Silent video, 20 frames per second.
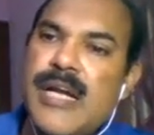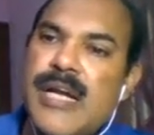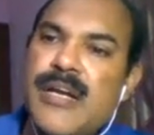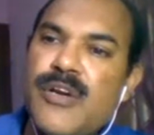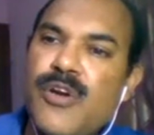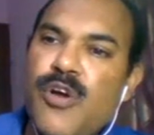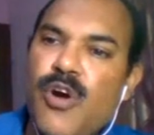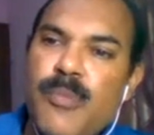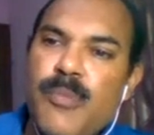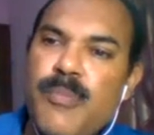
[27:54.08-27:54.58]
And
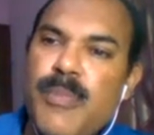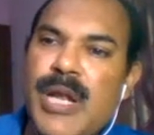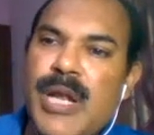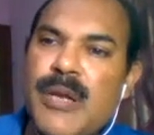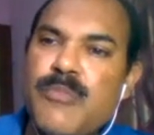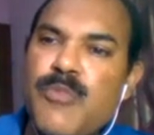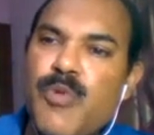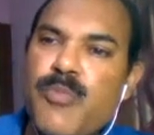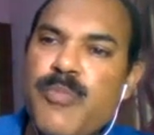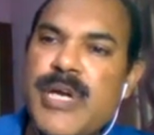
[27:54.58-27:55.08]

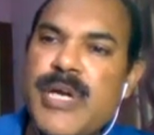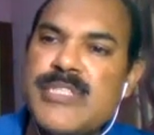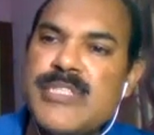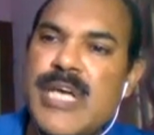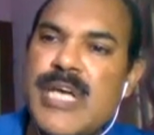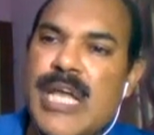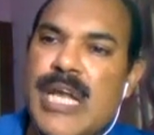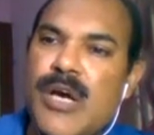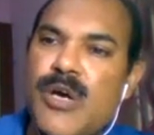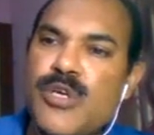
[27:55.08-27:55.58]
normal
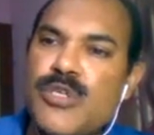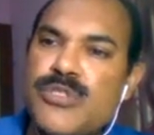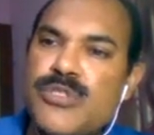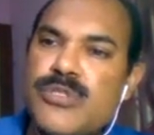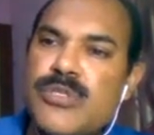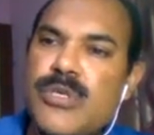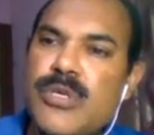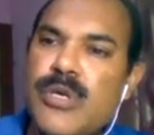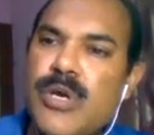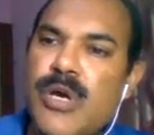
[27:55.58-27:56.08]
movements
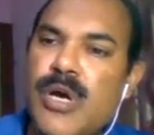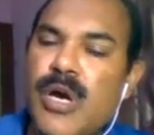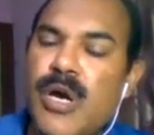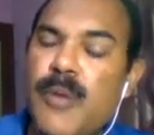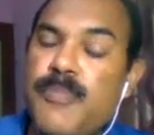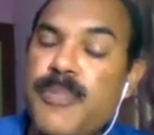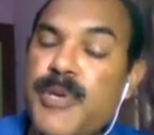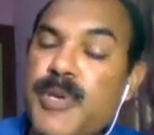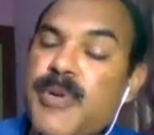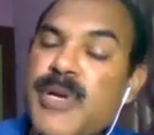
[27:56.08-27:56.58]
allows,
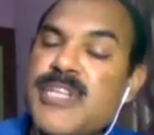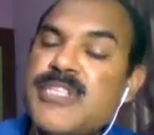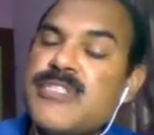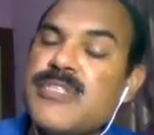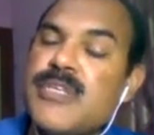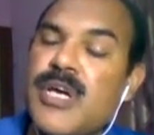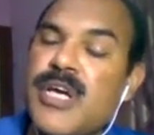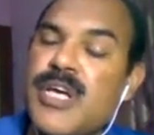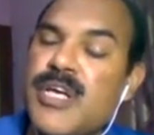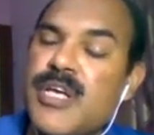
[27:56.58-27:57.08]
uh,
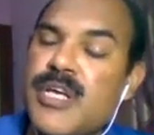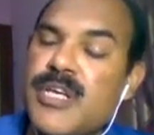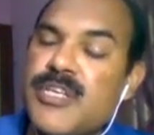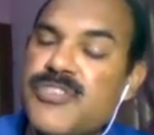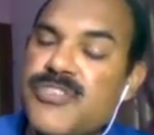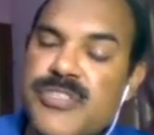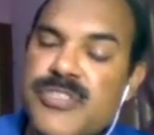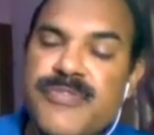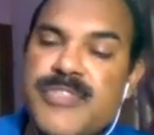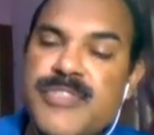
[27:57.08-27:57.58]
prevents
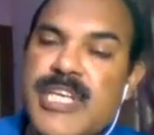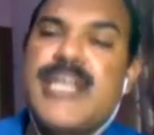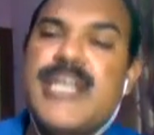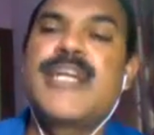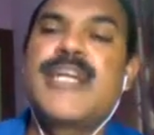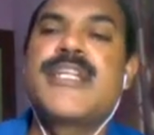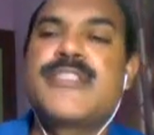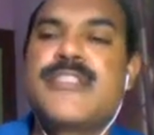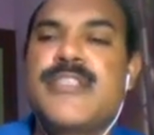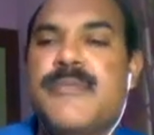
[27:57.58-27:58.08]
uh, strip,
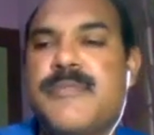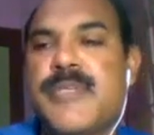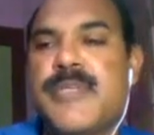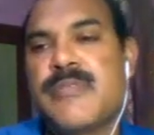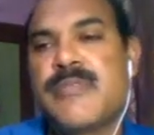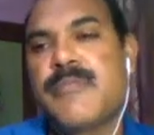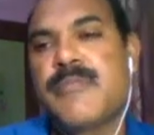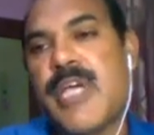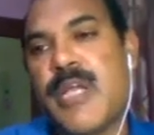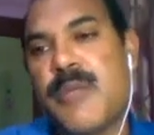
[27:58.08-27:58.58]
secondary
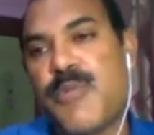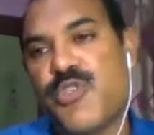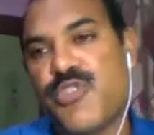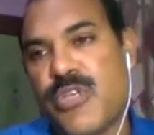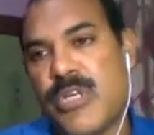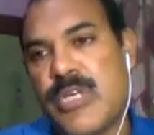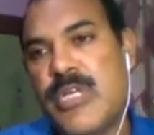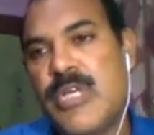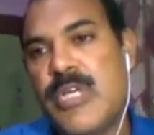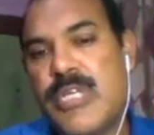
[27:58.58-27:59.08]
stiffness of the elbow
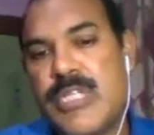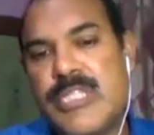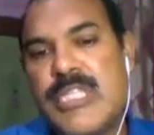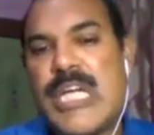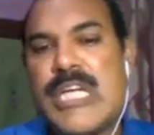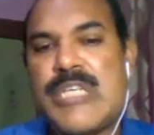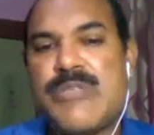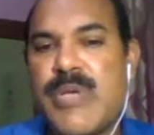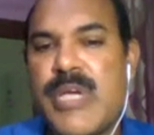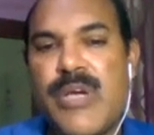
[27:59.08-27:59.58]
joint.
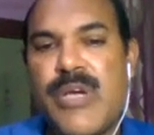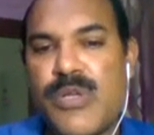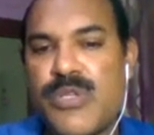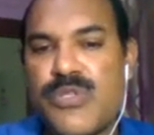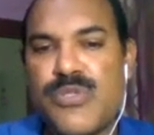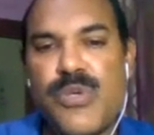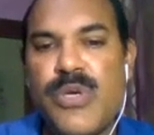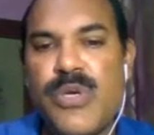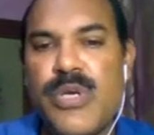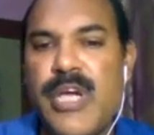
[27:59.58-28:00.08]
That's why
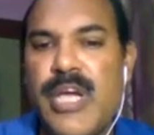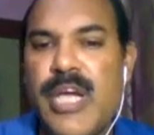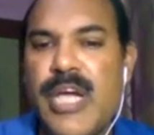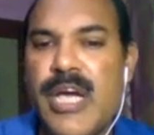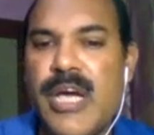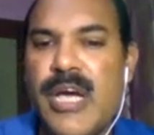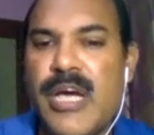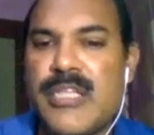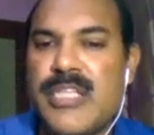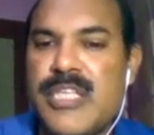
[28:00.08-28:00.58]
also
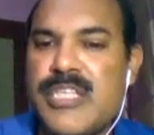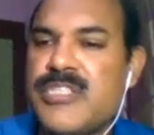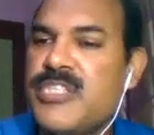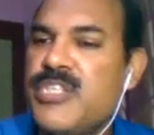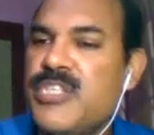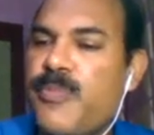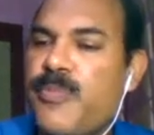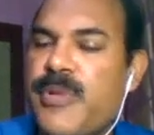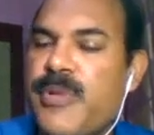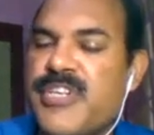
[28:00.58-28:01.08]
uh, these
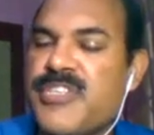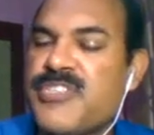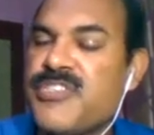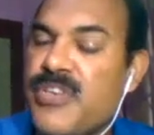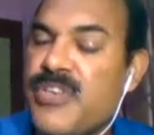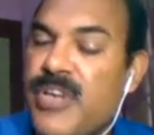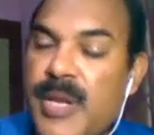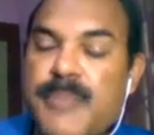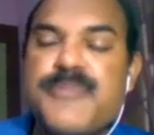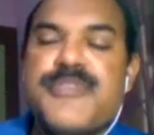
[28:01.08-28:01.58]
neoprene
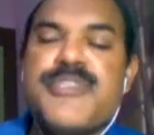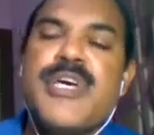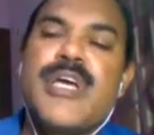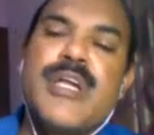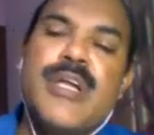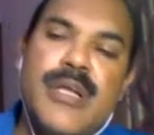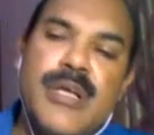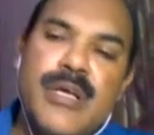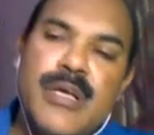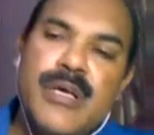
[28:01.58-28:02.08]
sleeves
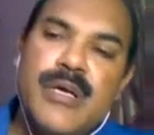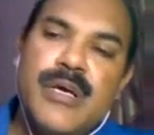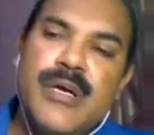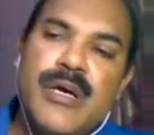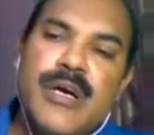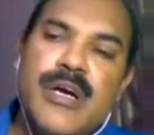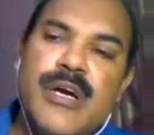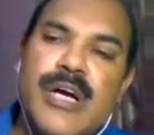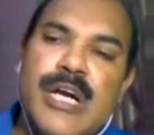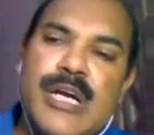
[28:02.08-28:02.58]
are
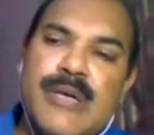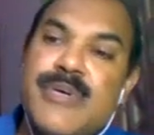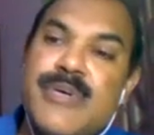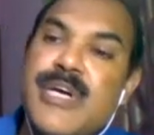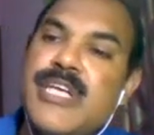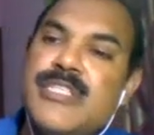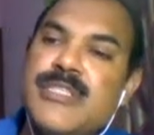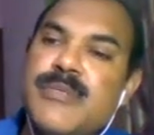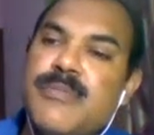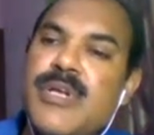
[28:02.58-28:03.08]
uh,
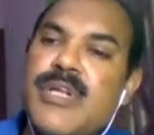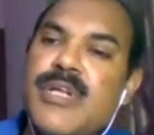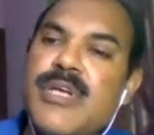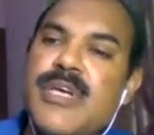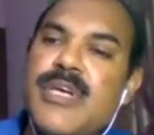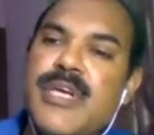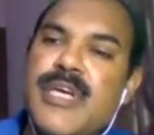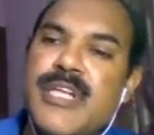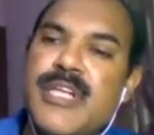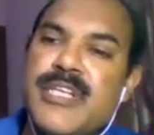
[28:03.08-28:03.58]
advisable
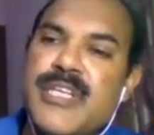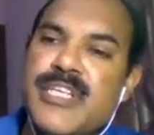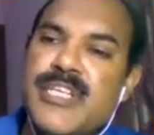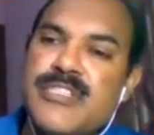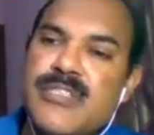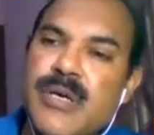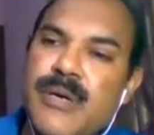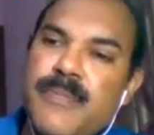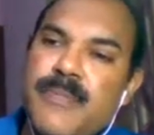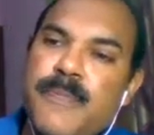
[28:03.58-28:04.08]
in
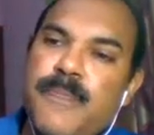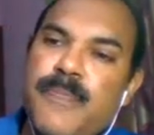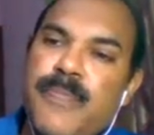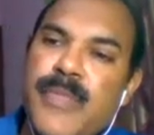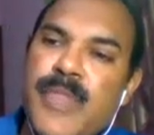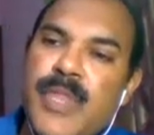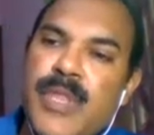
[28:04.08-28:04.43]
case of